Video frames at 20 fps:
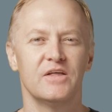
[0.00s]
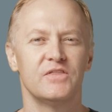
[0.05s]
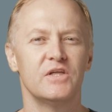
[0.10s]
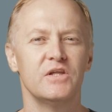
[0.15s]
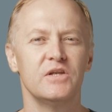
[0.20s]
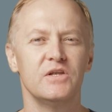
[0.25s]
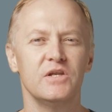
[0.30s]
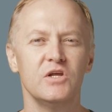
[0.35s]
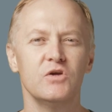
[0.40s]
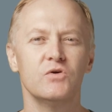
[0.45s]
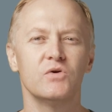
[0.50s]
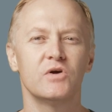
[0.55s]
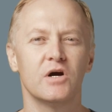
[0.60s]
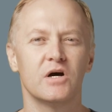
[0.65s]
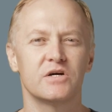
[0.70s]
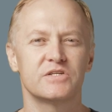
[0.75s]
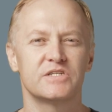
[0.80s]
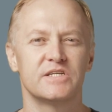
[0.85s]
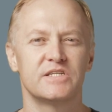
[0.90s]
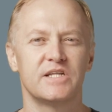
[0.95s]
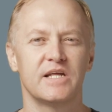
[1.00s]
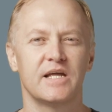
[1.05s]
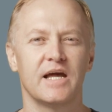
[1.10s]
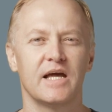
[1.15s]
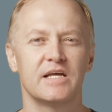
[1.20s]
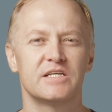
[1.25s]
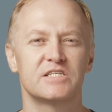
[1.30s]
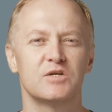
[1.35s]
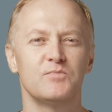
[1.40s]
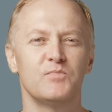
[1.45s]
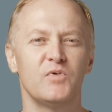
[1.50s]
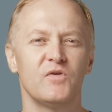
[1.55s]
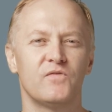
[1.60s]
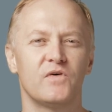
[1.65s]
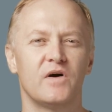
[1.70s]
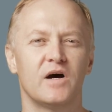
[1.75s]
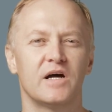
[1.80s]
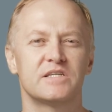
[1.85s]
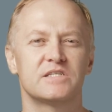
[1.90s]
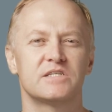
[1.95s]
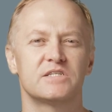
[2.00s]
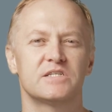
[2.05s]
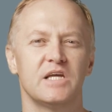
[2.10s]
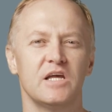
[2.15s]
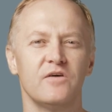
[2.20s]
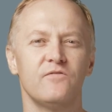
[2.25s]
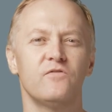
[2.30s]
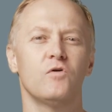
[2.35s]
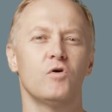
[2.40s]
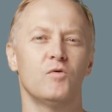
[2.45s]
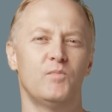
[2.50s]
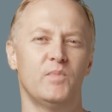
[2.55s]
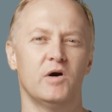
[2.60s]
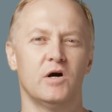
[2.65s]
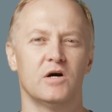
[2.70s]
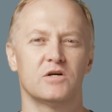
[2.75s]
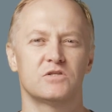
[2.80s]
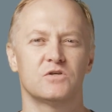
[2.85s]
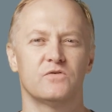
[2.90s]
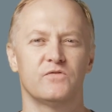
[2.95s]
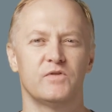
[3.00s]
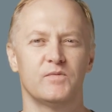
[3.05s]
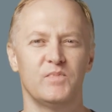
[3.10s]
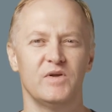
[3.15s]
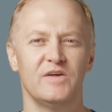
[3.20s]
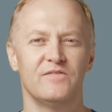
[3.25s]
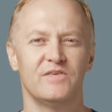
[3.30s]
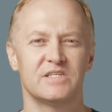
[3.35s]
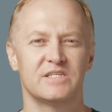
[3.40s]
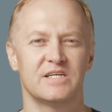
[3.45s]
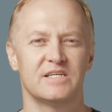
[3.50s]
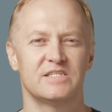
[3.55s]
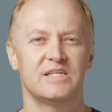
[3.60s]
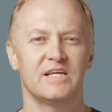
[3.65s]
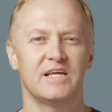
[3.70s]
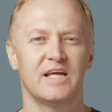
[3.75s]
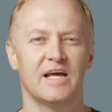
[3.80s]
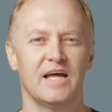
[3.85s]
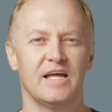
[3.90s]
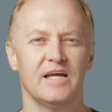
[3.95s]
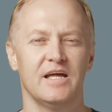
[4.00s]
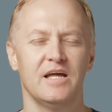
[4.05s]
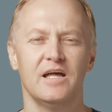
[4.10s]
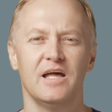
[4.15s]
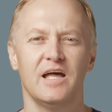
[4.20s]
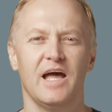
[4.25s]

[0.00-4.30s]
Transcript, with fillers: The new Cast SDK simplifies several parts of the previous SDK